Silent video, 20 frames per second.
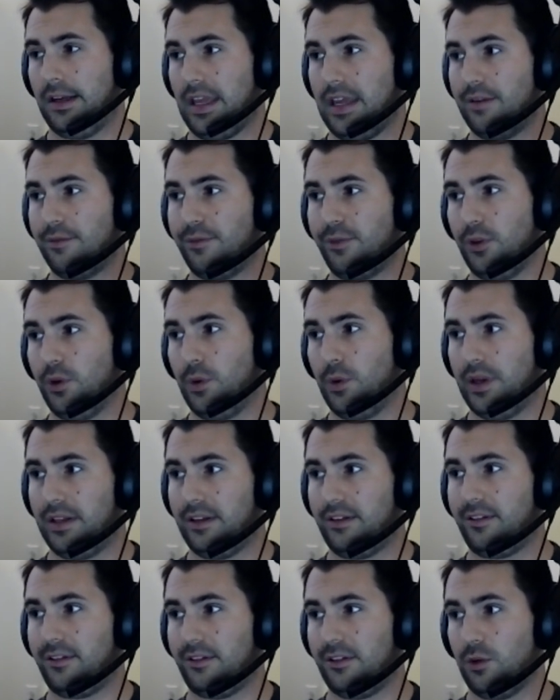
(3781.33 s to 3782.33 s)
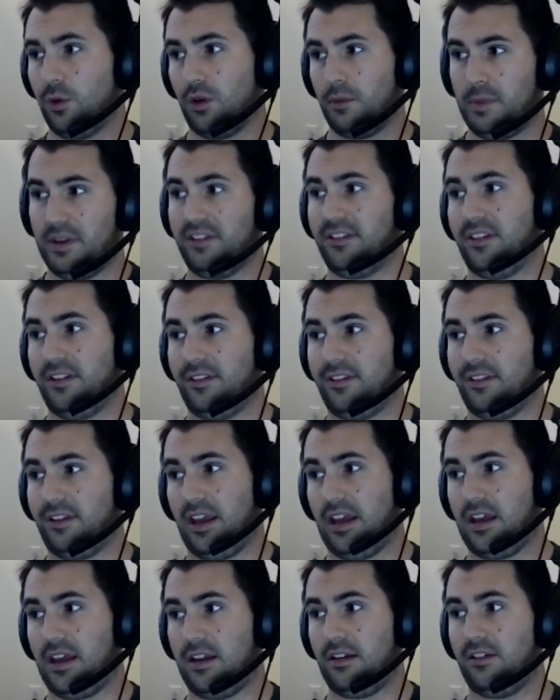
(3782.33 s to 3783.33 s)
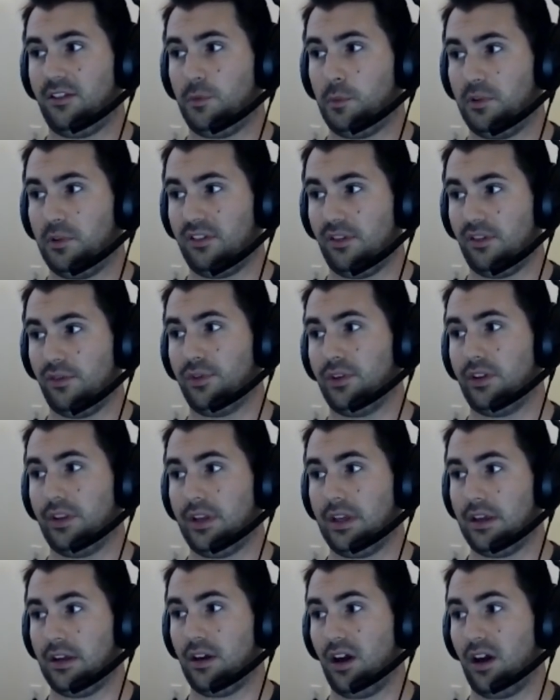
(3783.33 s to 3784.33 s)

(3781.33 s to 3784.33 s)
influence your business and specifically